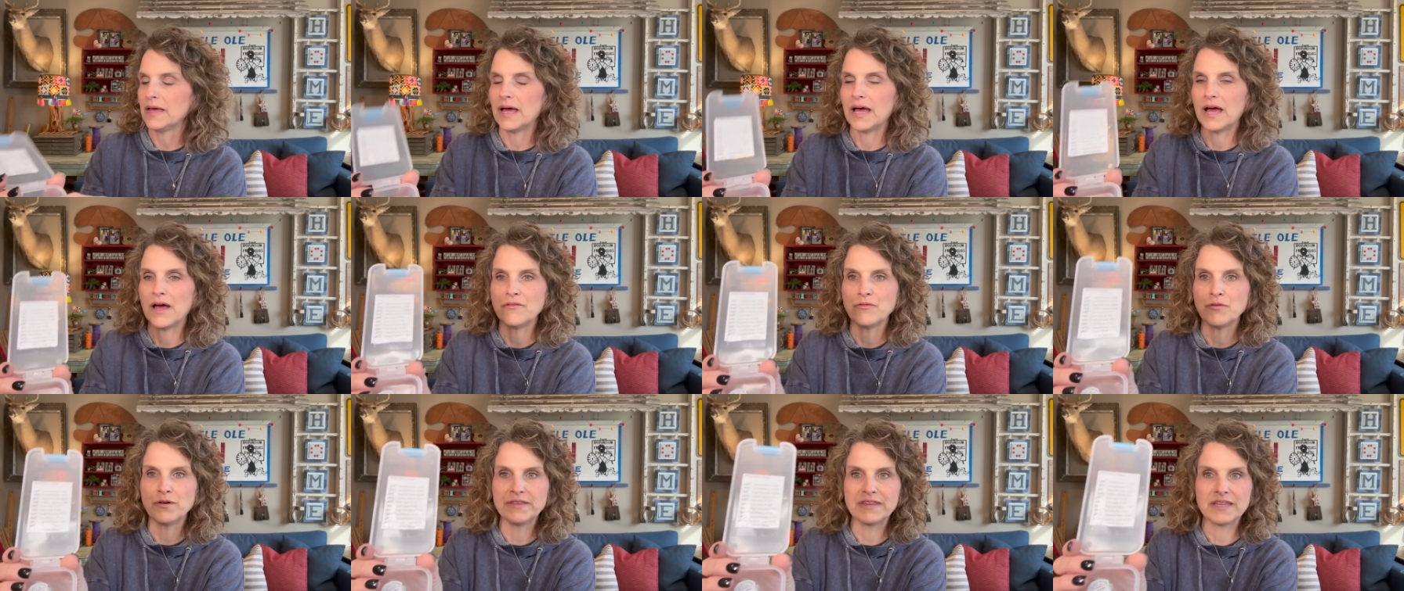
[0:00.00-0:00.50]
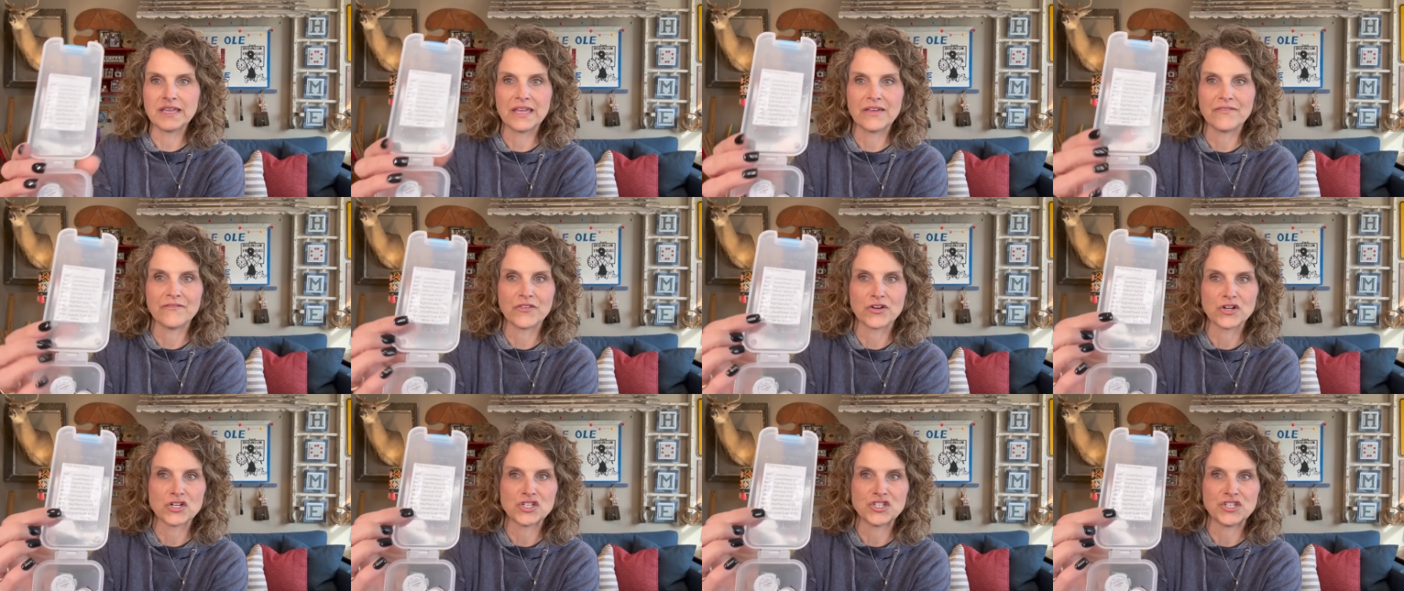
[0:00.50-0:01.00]
of what the
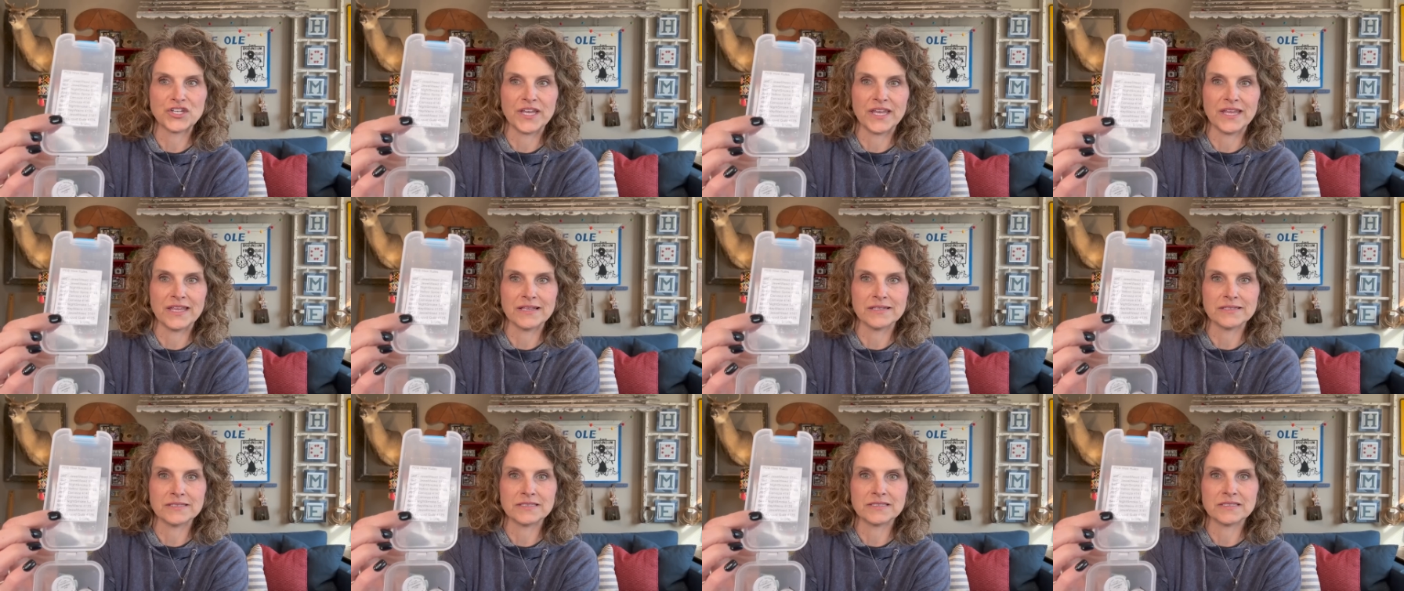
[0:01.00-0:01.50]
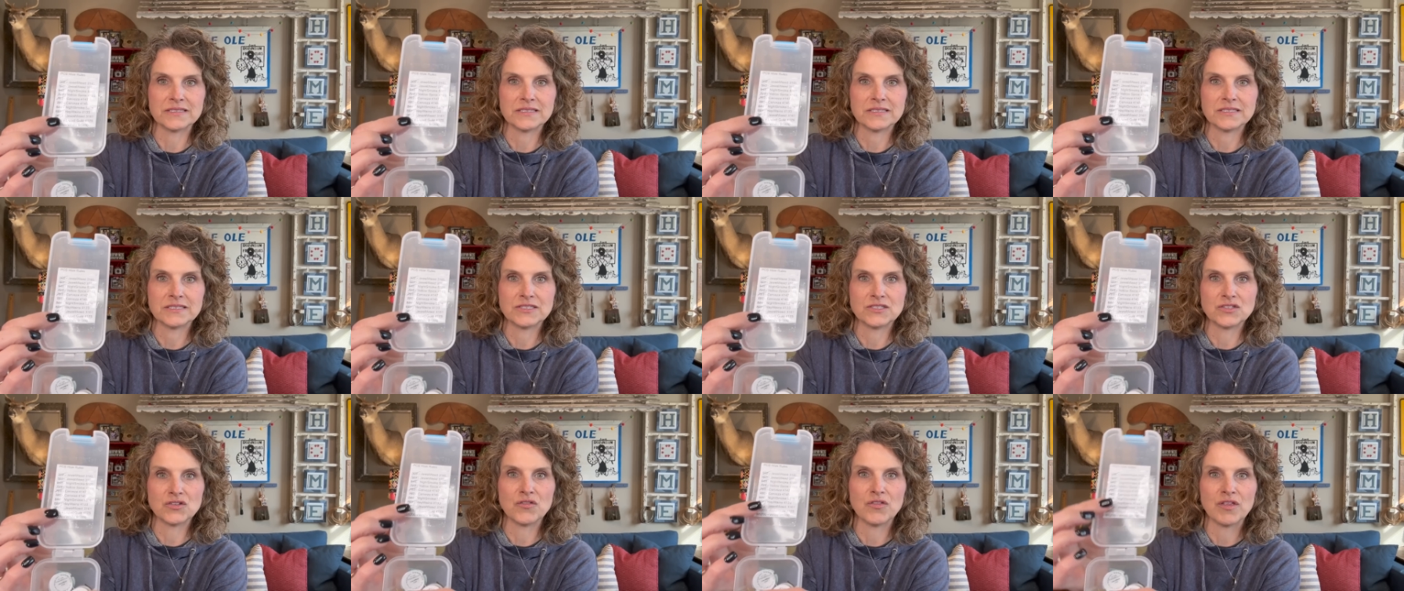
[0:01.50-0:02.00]
conversion is,
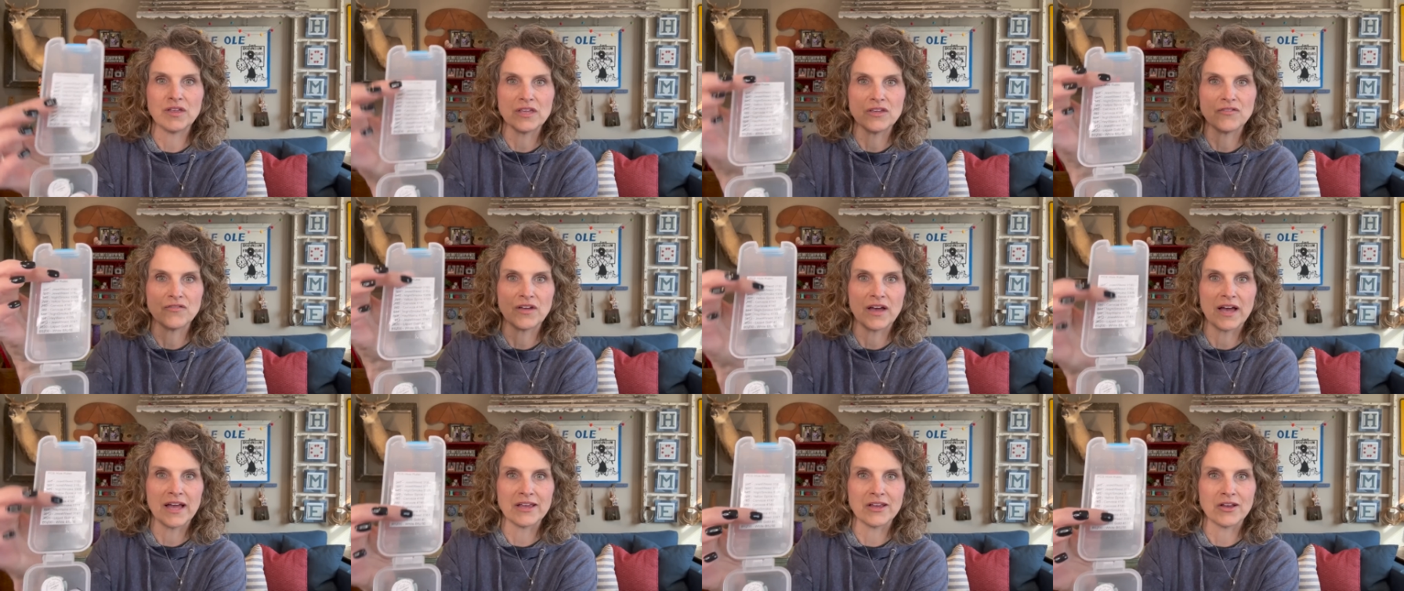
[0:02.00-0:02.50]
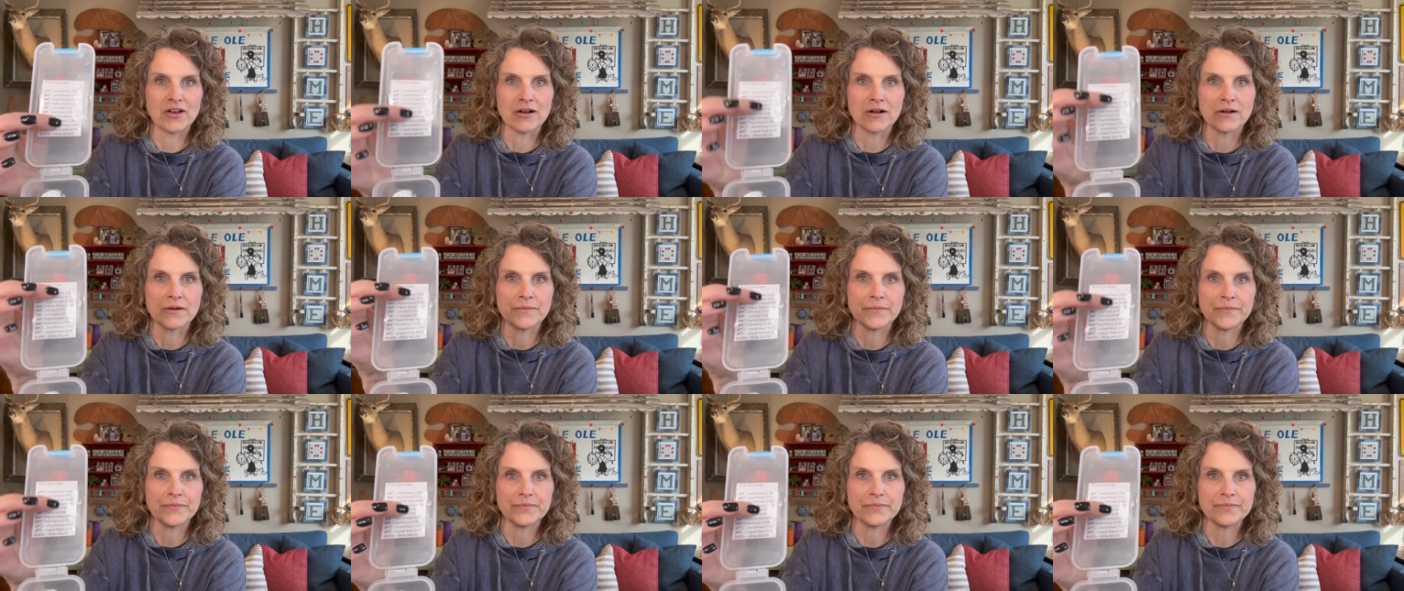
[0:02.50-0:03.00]
so that you've got your